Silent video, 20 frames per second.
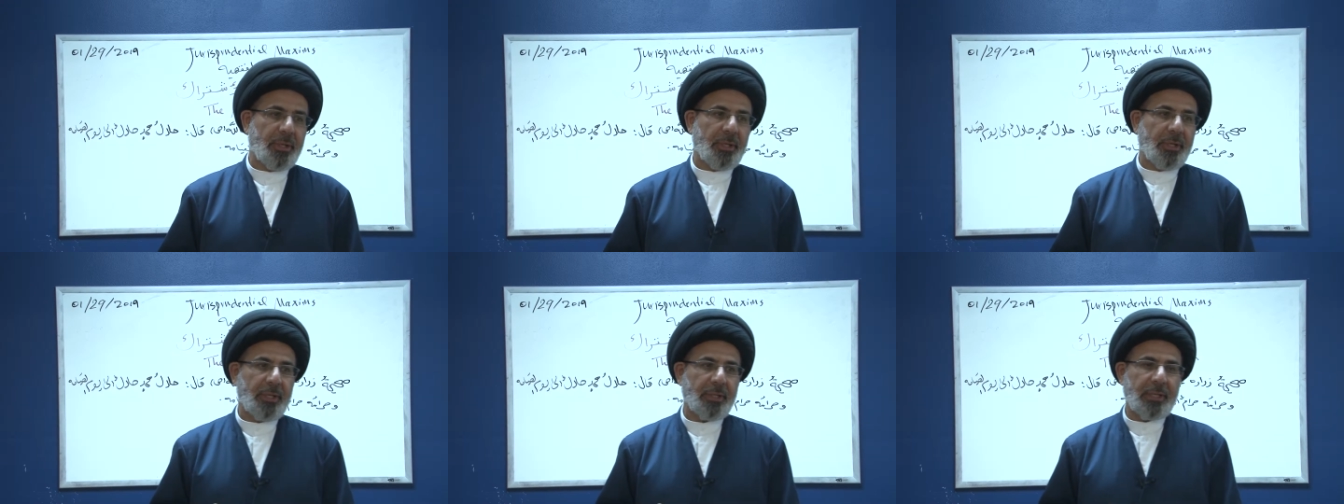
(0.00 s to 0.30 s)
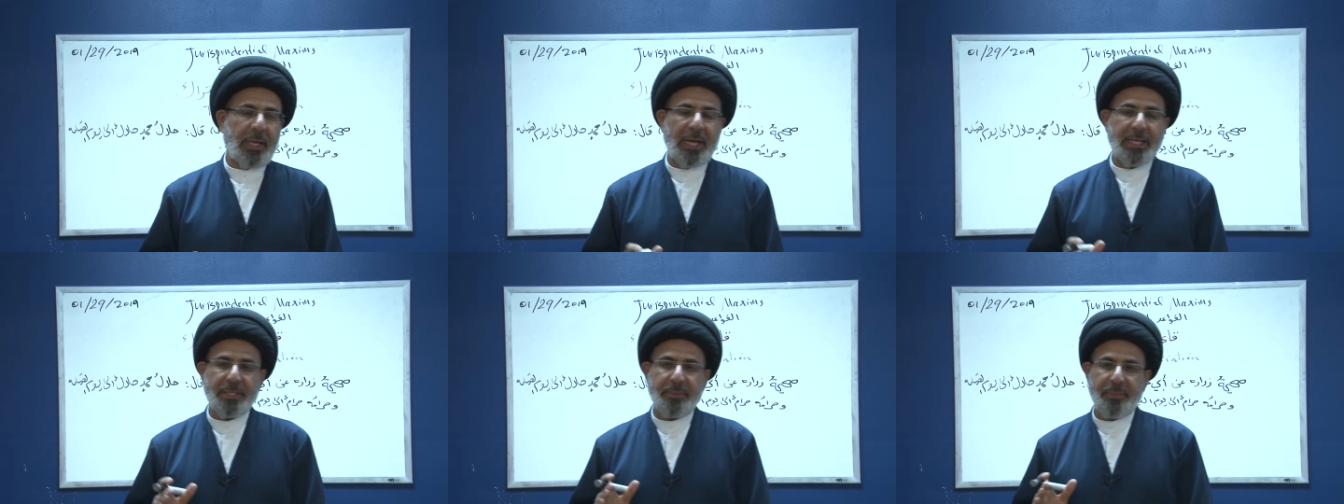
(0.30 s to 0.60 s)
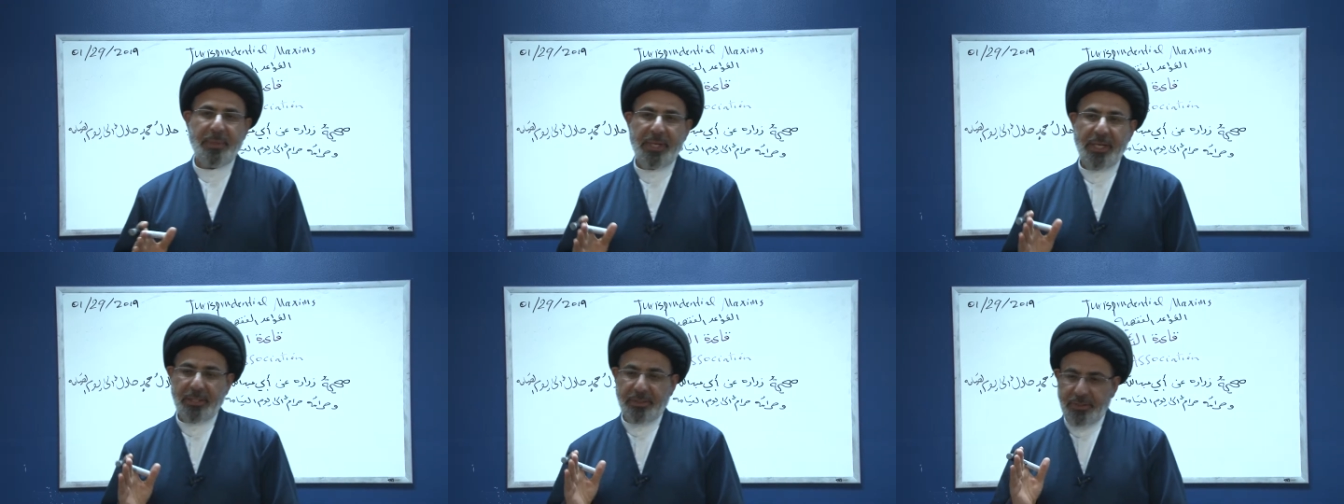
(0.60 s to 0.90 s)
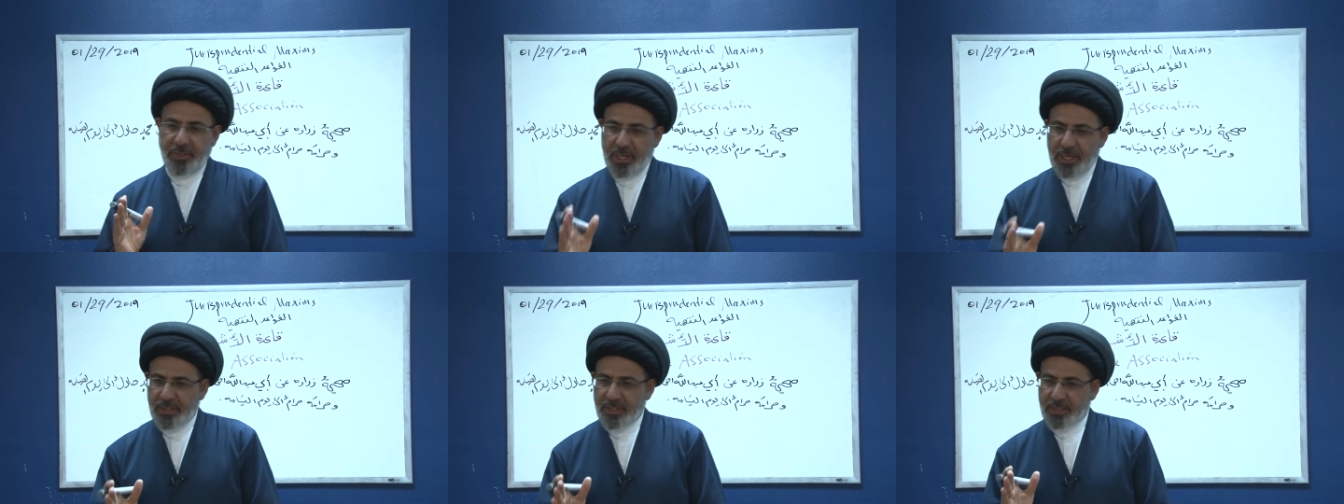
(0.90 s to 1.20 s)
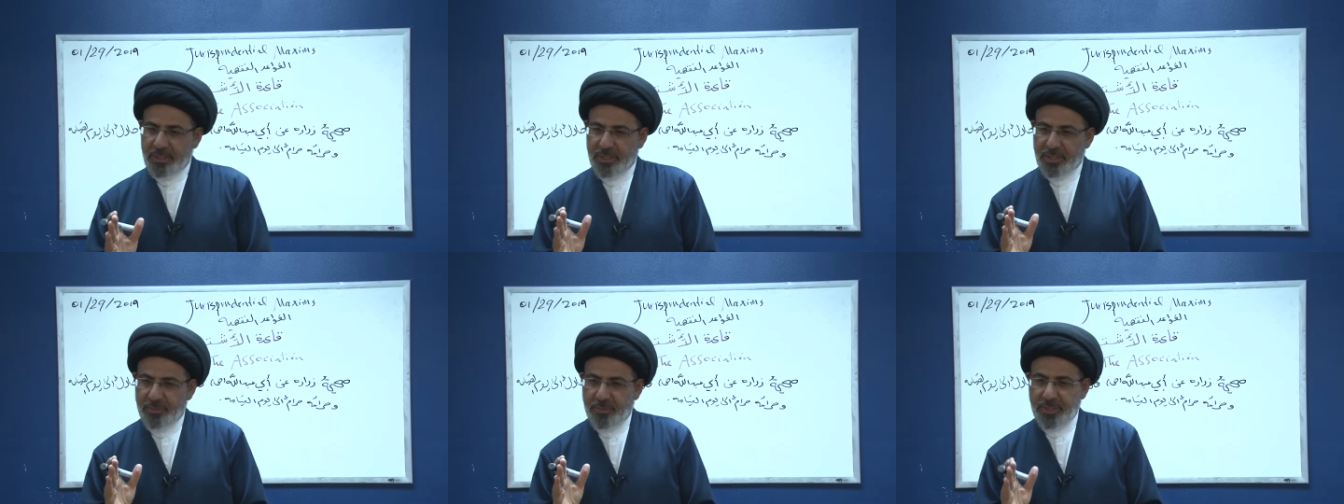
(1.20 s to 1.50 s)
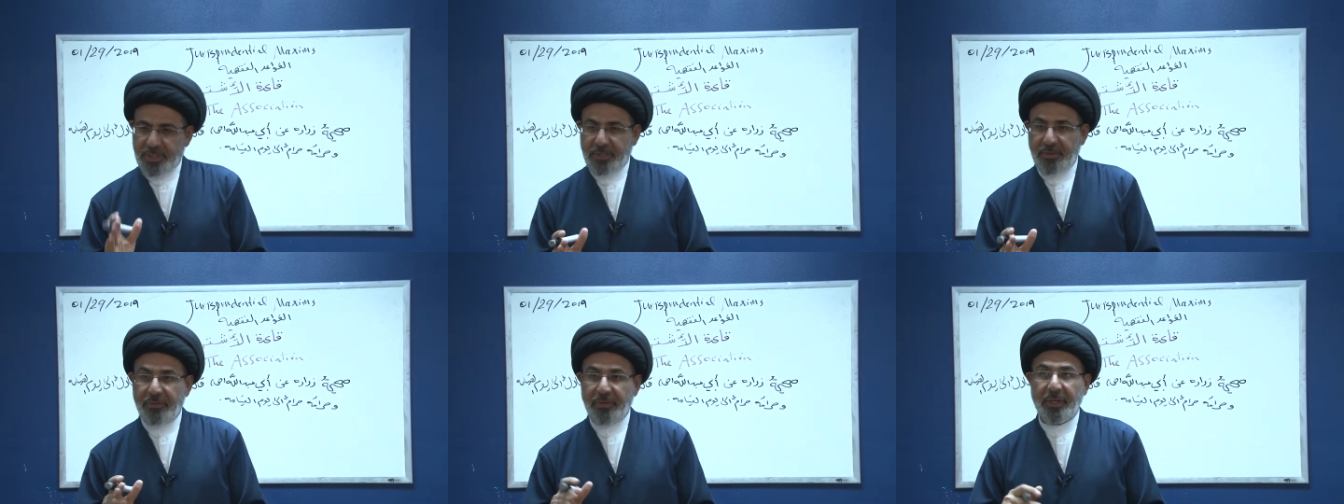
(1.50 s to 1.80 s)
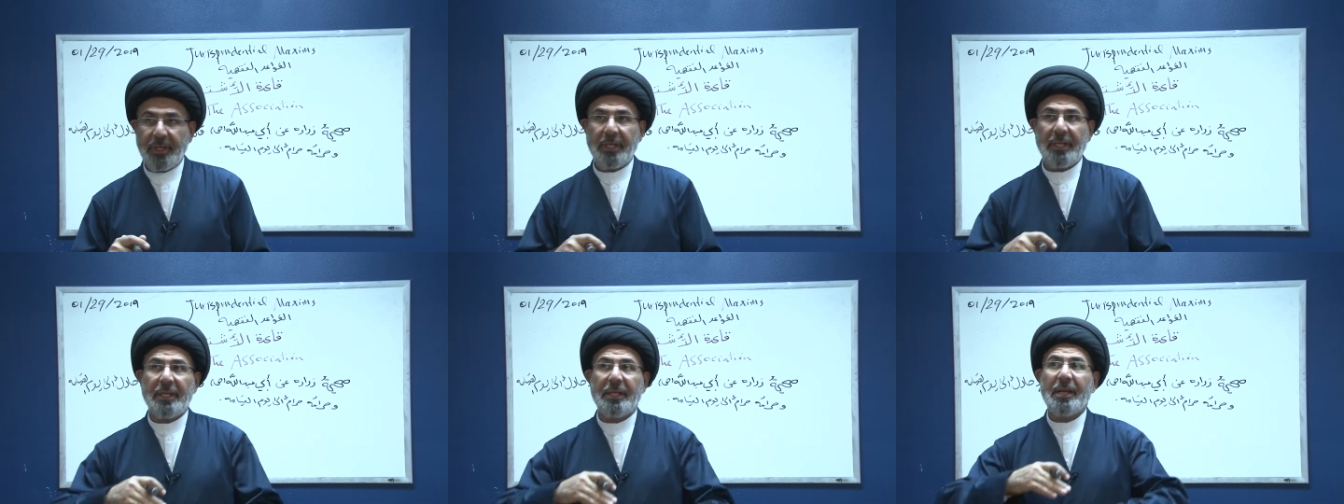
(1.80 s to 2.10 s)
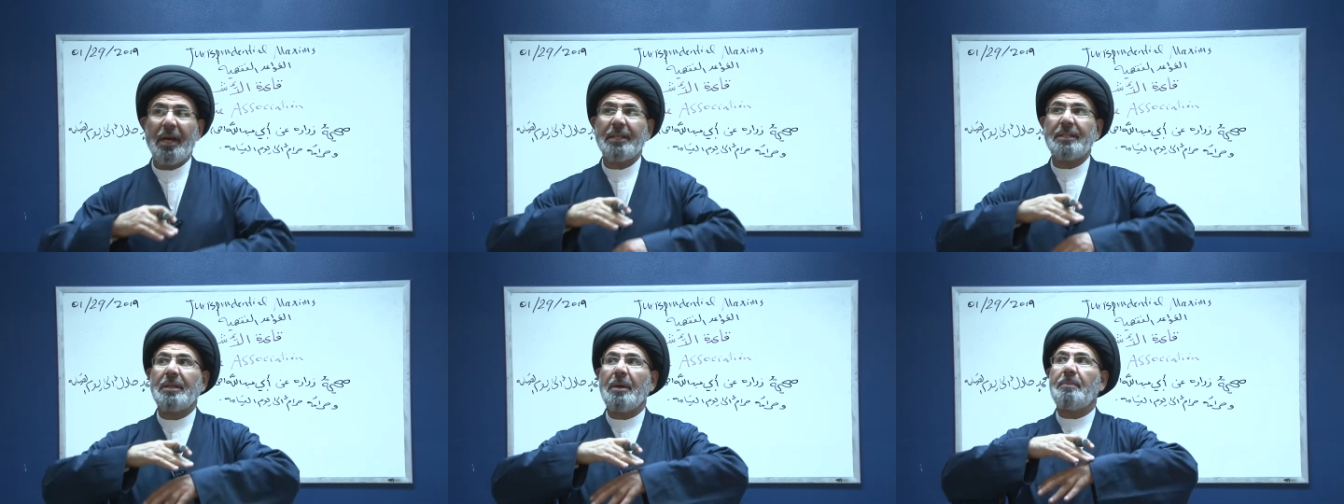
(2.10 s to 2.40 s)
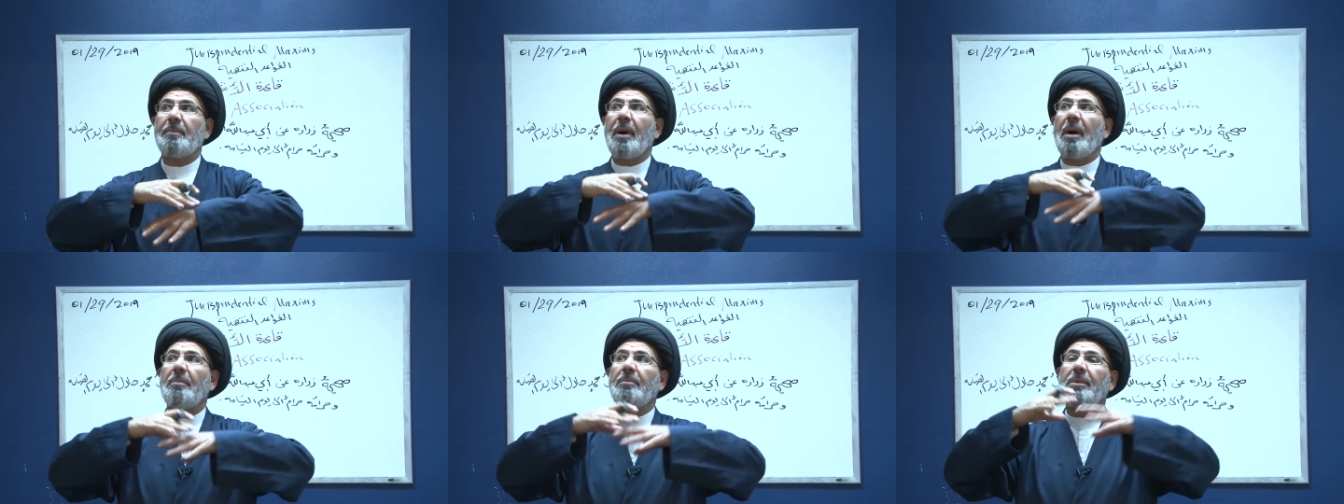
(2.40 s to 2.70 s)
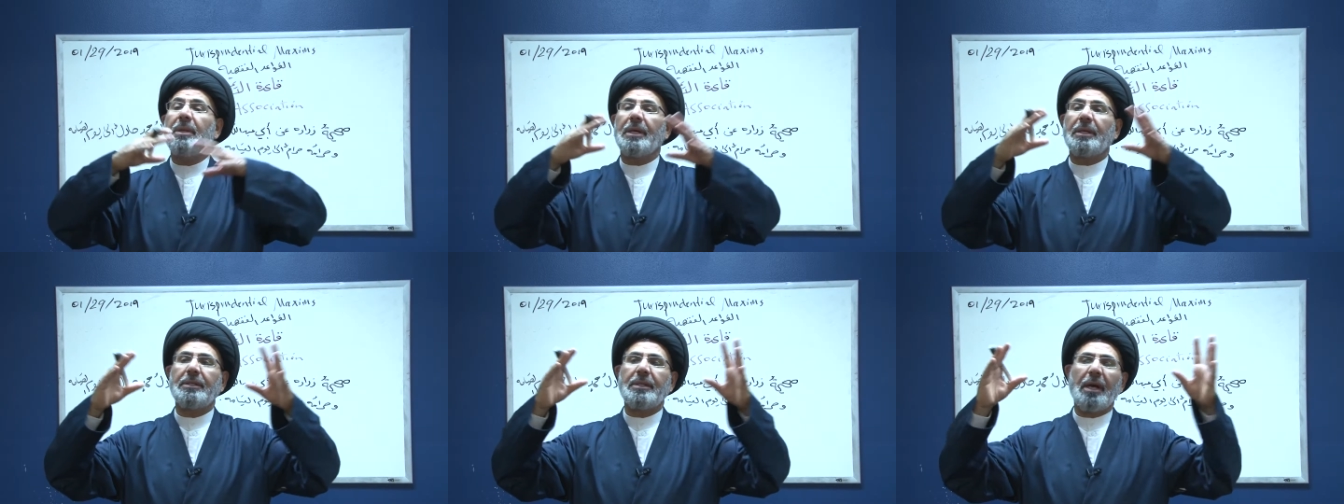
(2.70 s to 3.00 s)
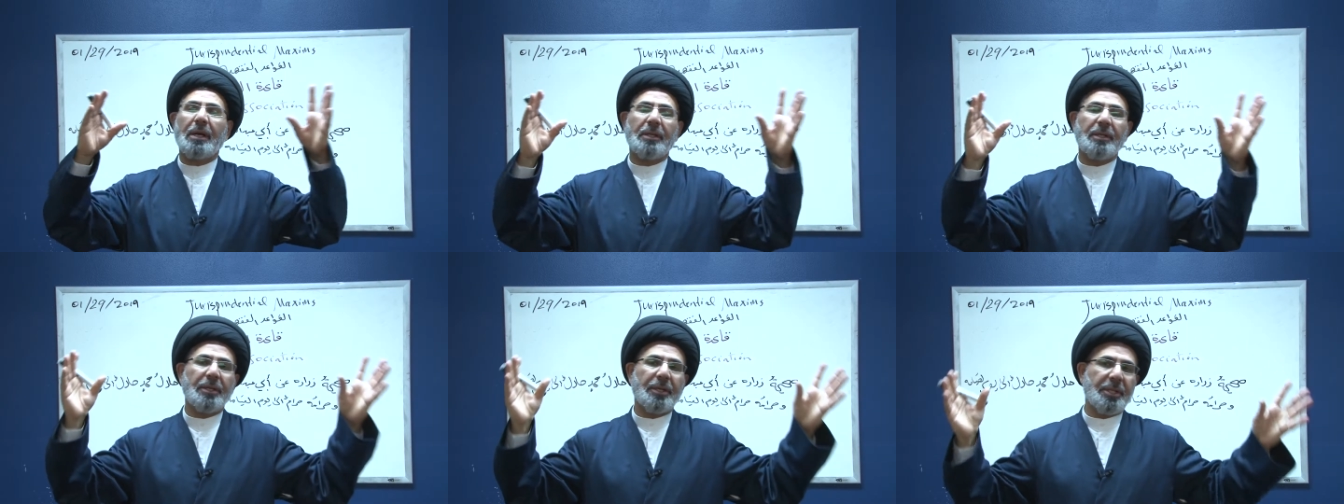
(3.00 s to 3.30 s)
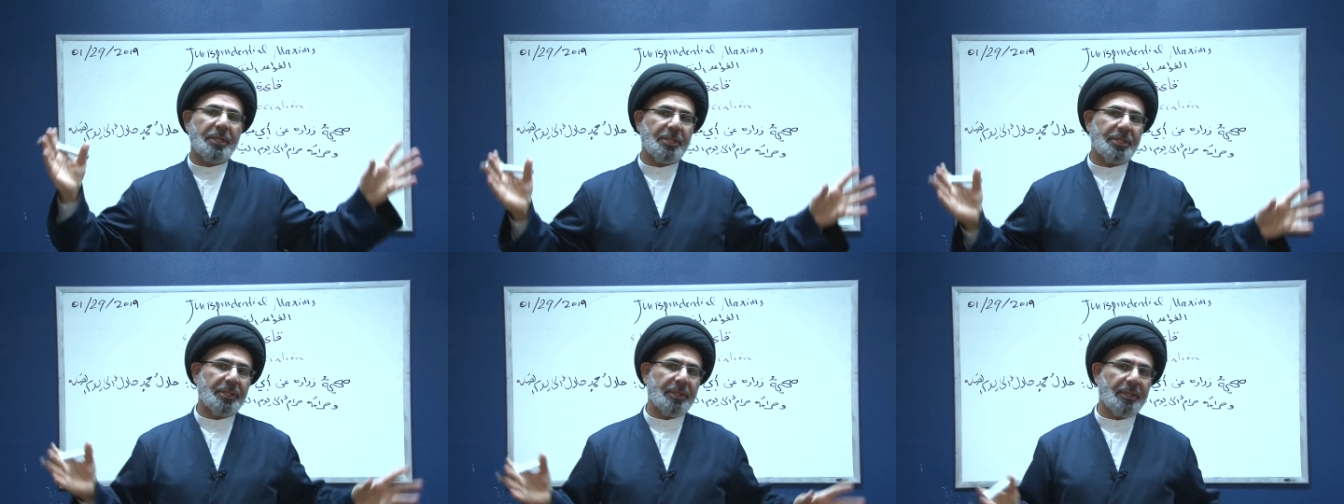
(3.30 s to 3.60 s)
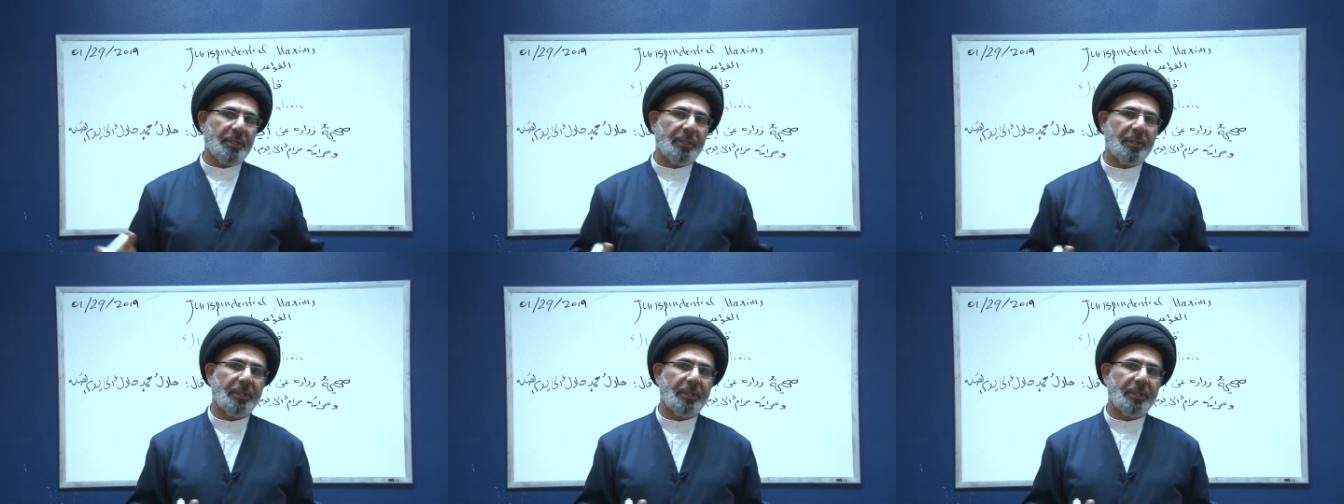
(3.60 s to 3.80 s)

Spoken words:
It has been addressed specifically, not a public declaration.